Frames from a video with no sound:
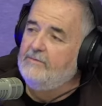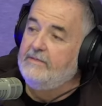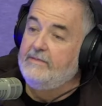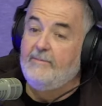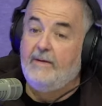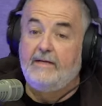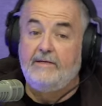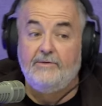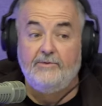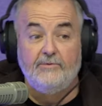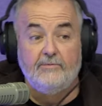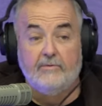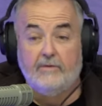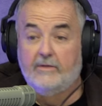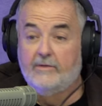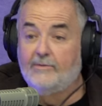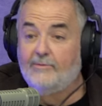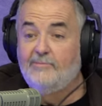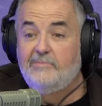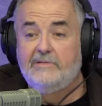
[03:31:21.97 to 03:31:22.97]
in my new
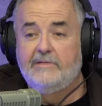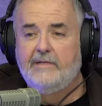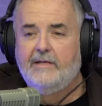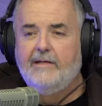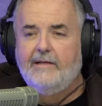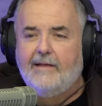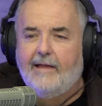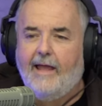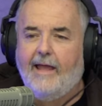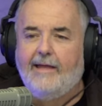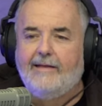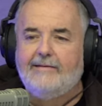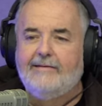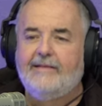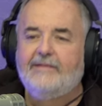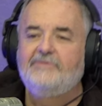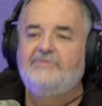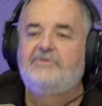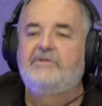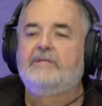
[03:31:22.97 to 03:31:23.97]
robe and
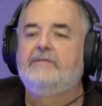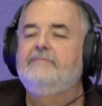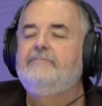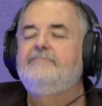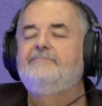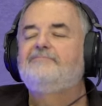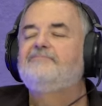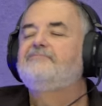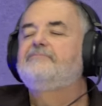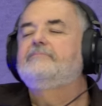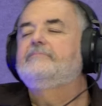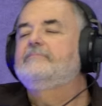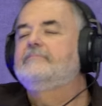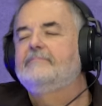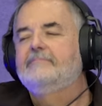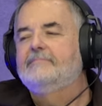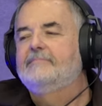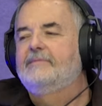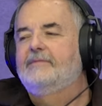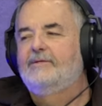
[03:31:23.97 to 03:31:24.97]
listen
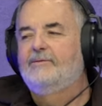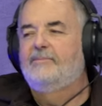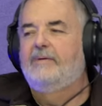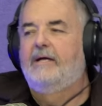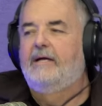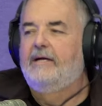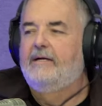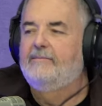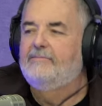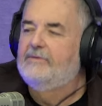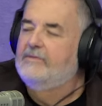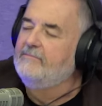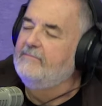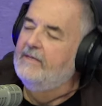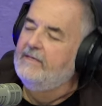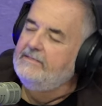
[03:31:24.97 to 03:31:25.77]
to Bob on my